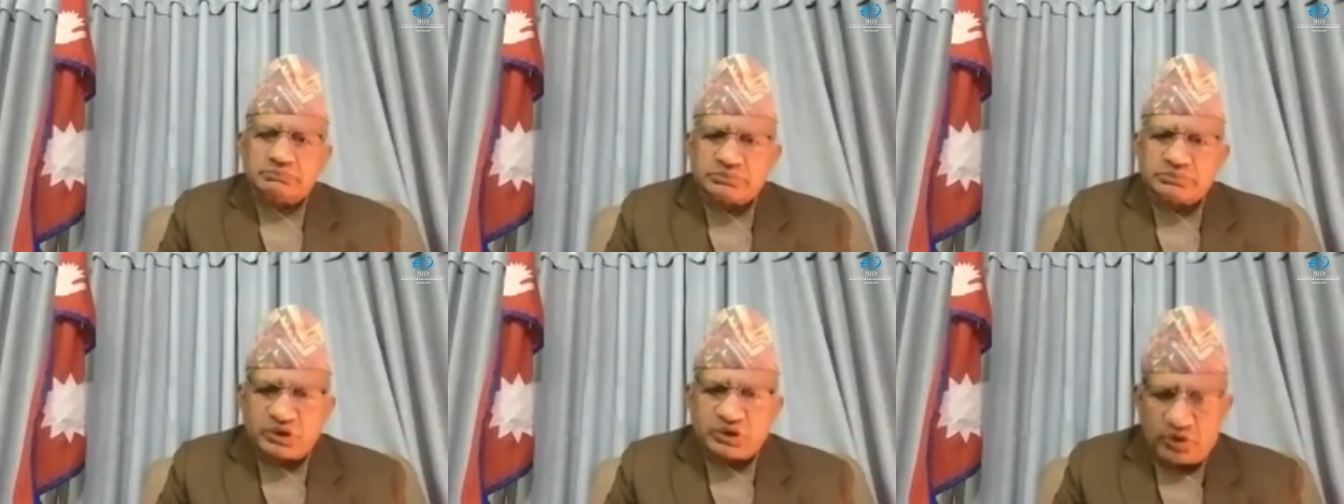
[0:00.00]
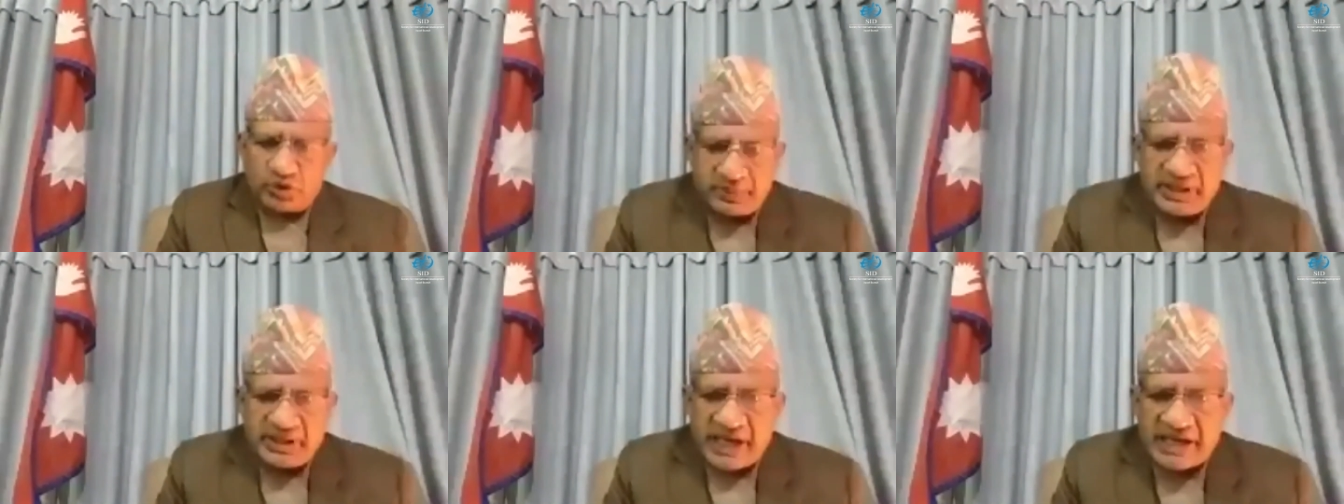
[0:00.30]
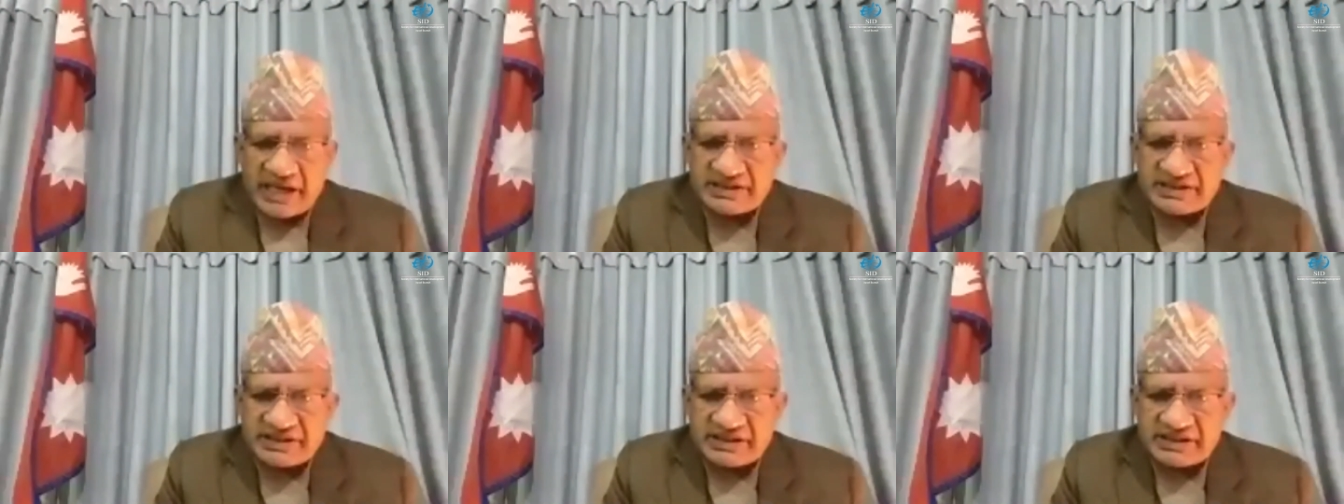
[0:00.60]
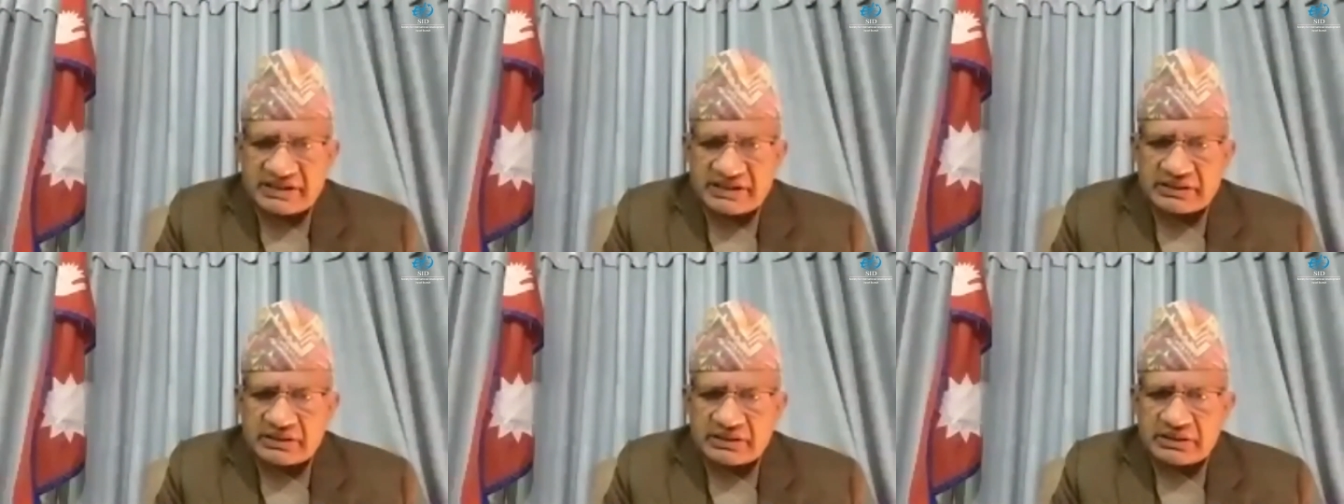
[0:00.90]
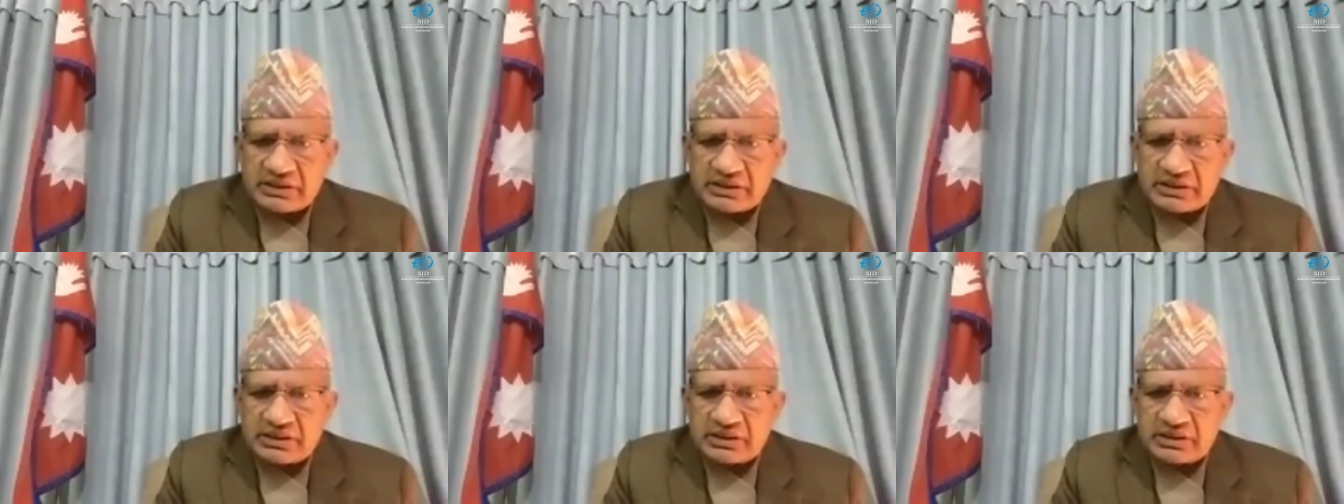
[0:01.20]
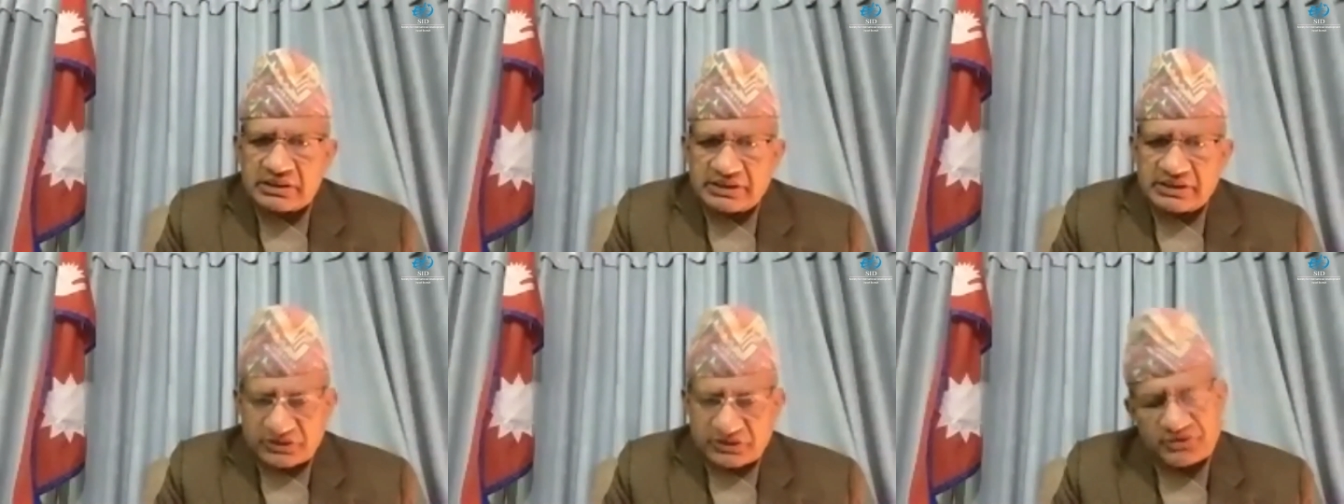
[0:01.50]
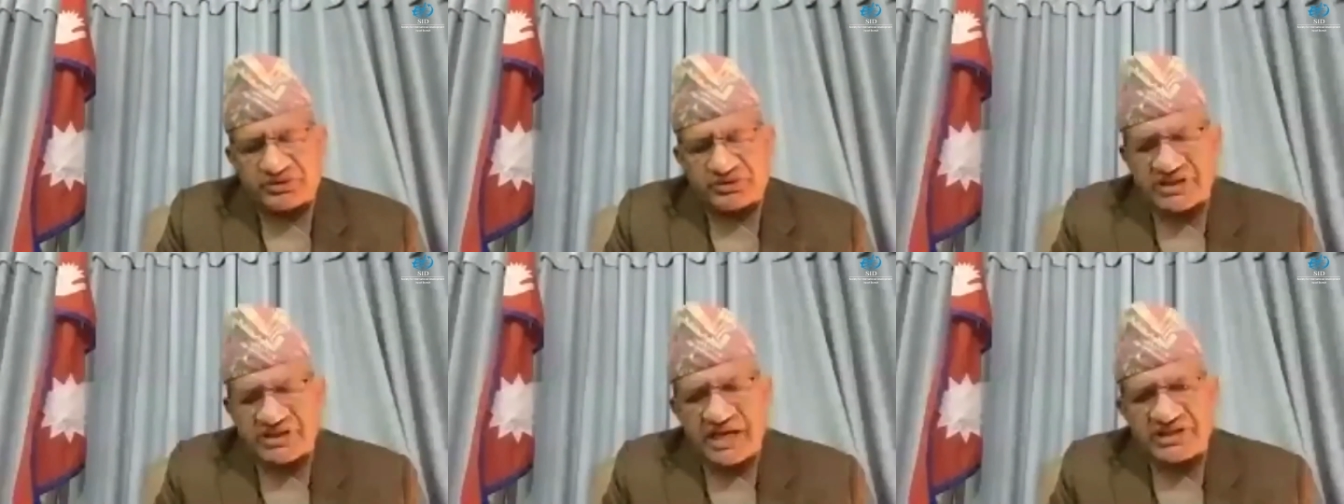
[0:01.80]
COVID-19 in
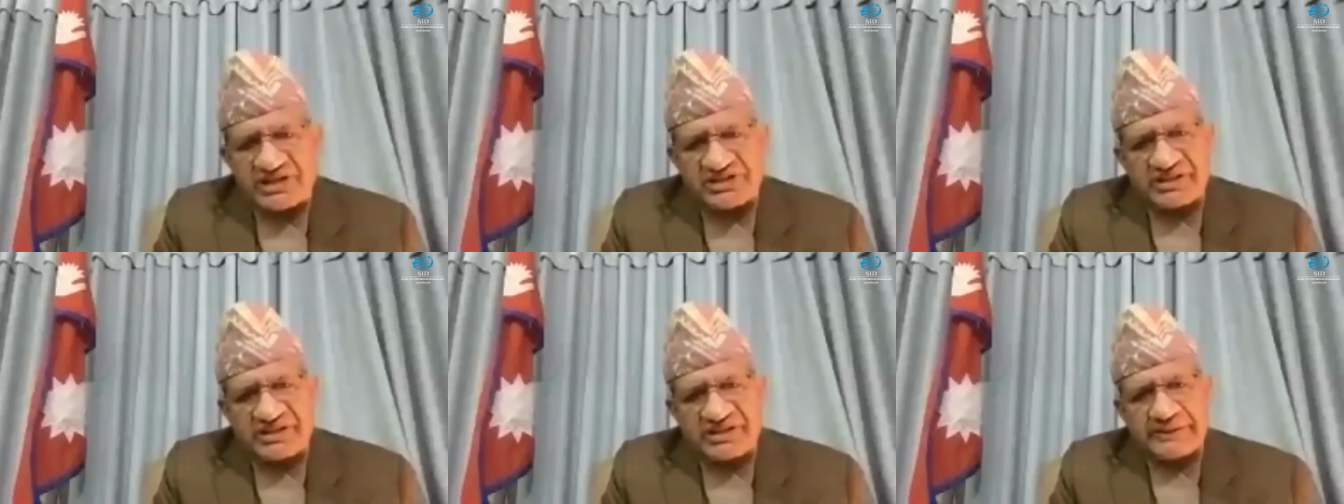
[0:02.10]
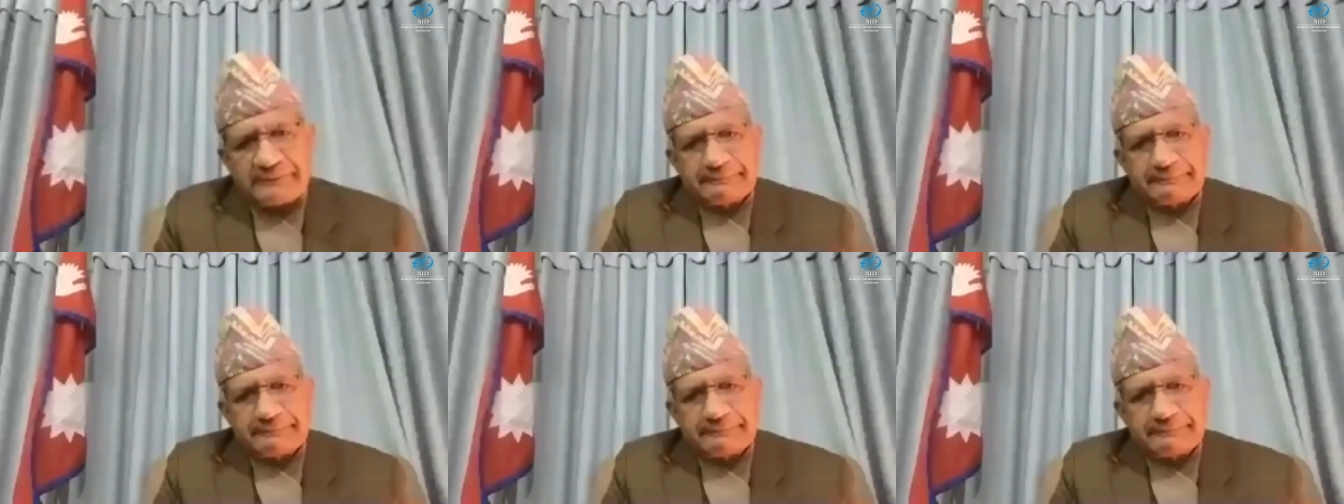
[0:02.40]
society.